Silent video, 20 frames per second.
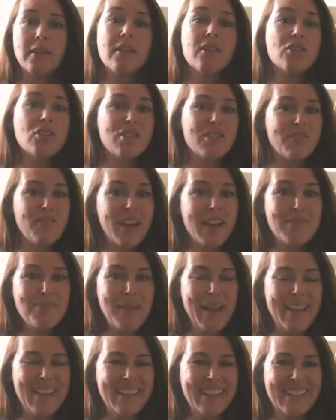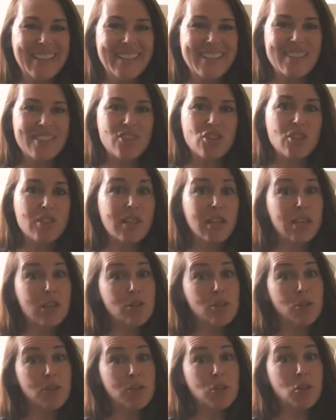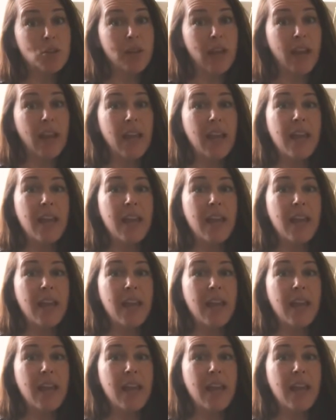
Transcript: just find balance, just like you do in tree.